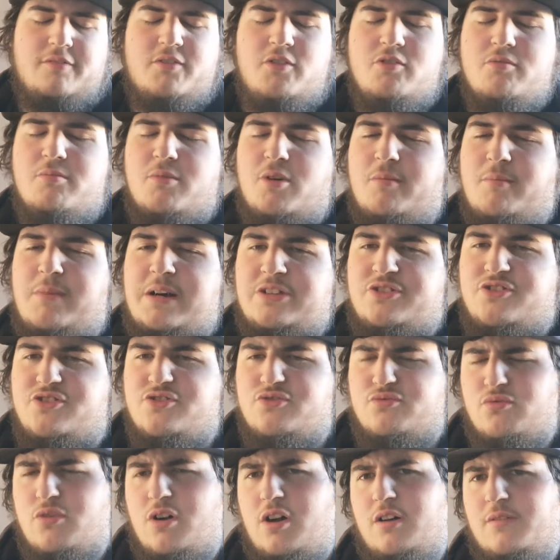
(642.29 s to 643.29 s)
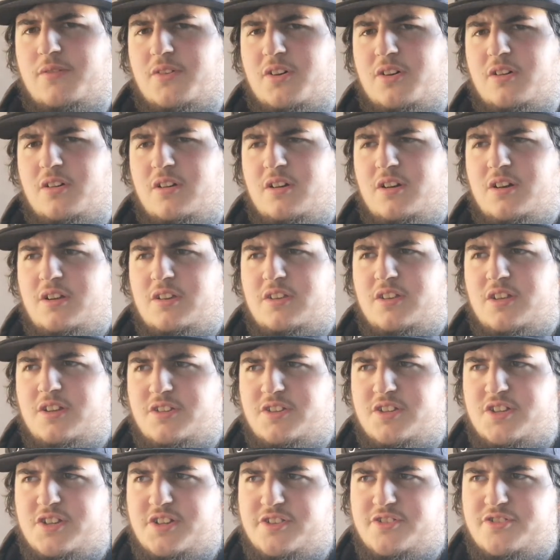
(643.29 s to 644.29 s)
a few more matches rather
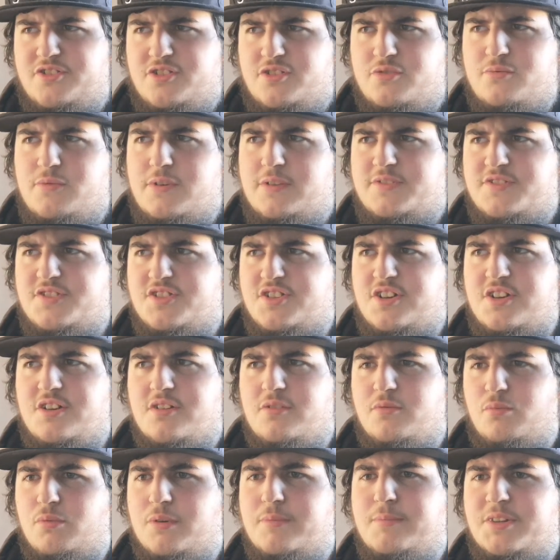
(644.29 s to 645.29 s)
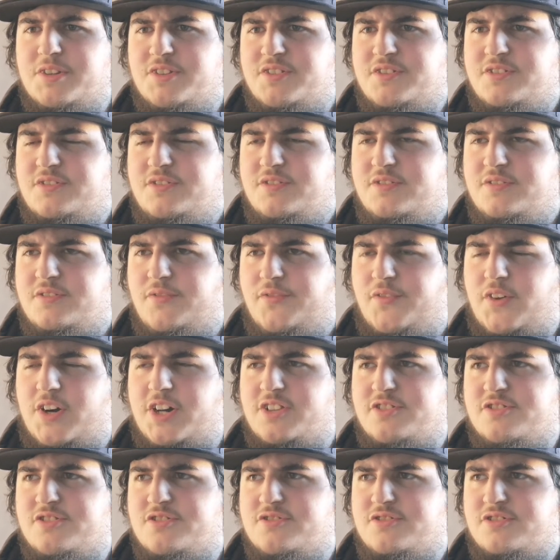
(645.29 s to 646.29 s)
than these UFC women
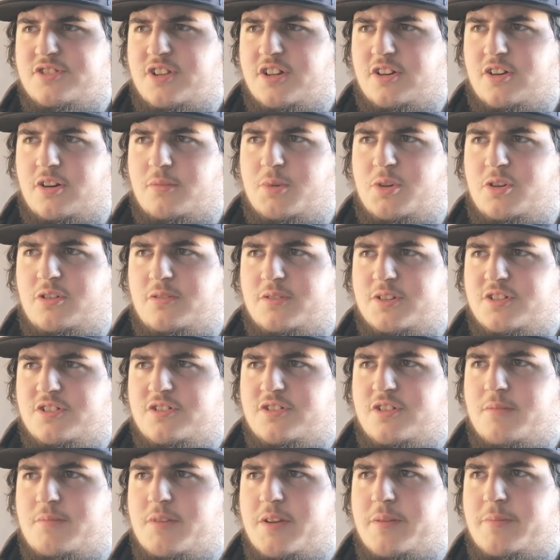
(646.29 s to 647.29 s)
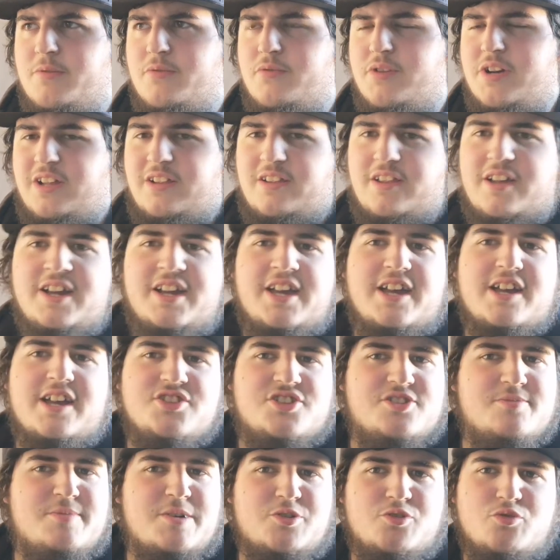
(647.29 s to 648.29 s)
fighters that are coming over to WWE. They're
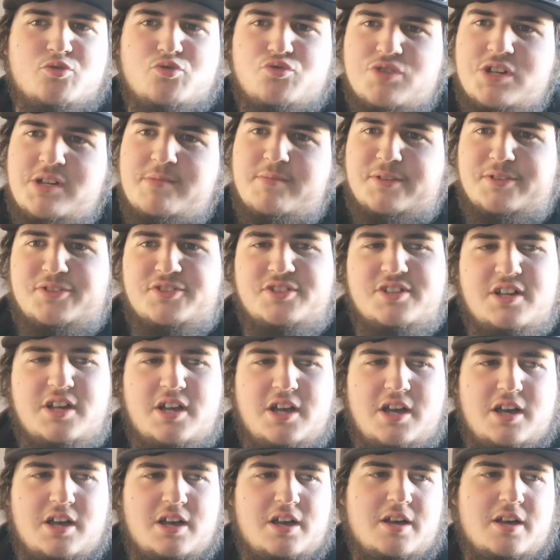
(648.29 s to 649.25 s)
getting special treatment.